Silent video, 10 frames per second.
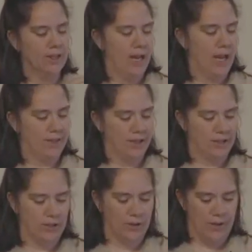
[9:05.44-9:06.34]
and that
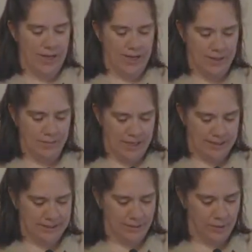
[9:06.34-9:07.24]
UUA and
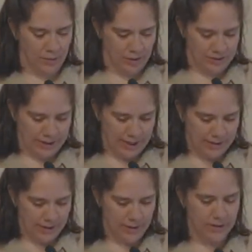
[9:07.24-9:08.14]
BSA would work
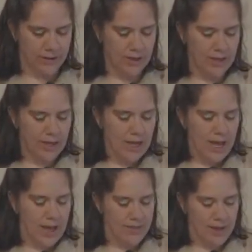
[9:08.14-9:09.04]
together,
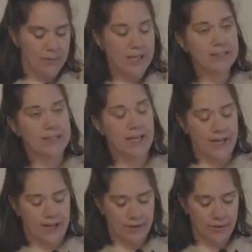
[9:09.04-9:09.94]
and that
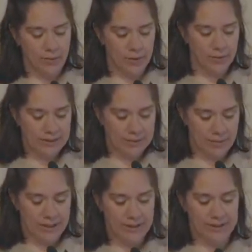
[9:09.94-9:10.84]
BSA would
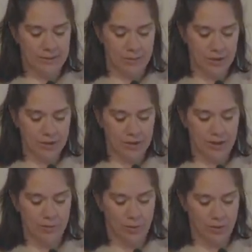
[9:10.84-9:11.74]
respect the spiritual
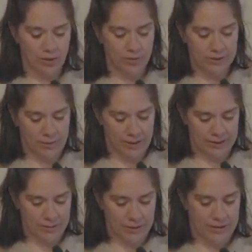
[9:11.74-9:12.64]
and moral
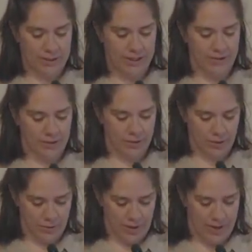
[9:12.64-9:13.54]
responsibility of
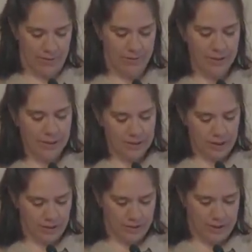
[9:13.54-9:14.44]
UUA
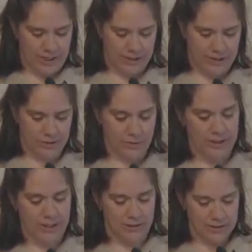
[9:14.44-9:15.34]
congregations with
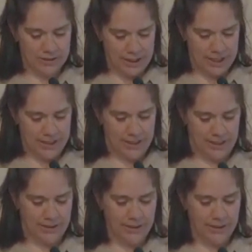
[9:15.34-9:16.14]
the understanding